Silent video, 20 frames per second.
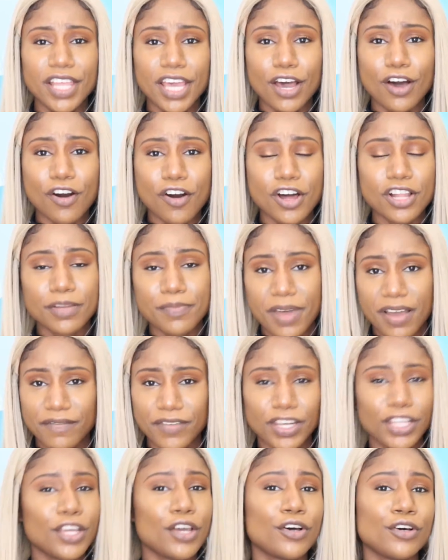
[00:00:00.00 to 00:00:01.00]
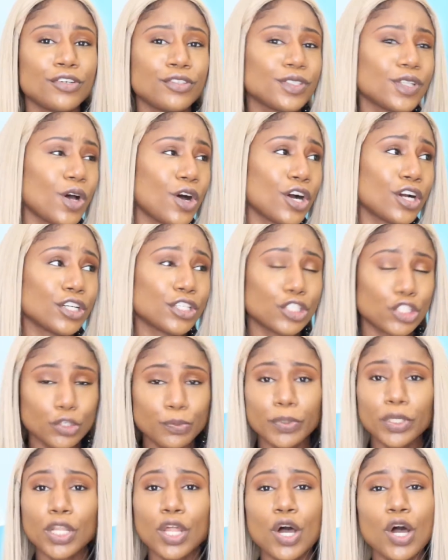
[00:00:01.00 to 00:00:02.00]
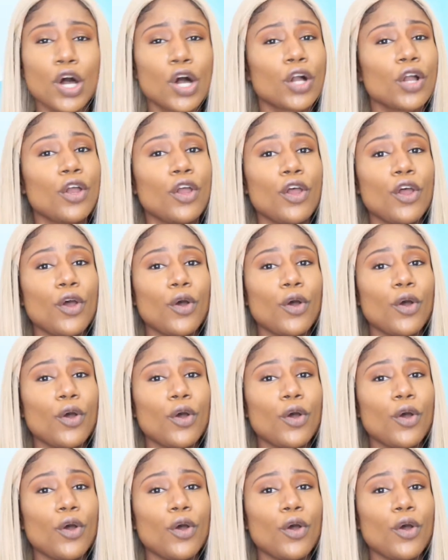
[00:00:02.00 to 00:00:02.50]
that all of my videos are super long.